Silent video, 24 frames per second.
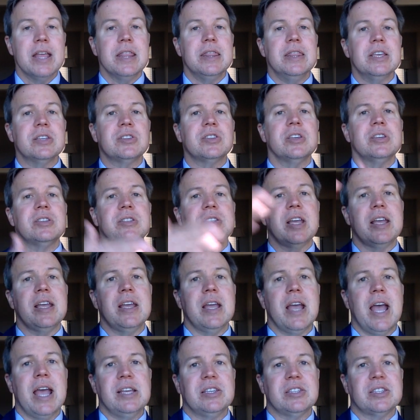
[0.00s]
This is
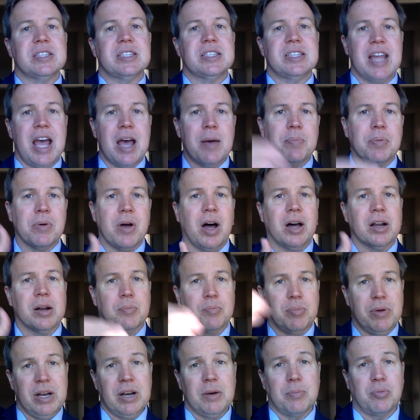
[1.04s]
a, a step on
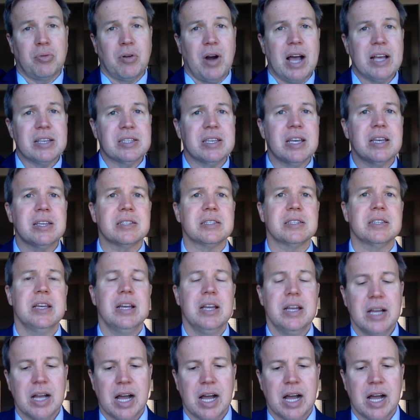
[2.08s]
a, in a process.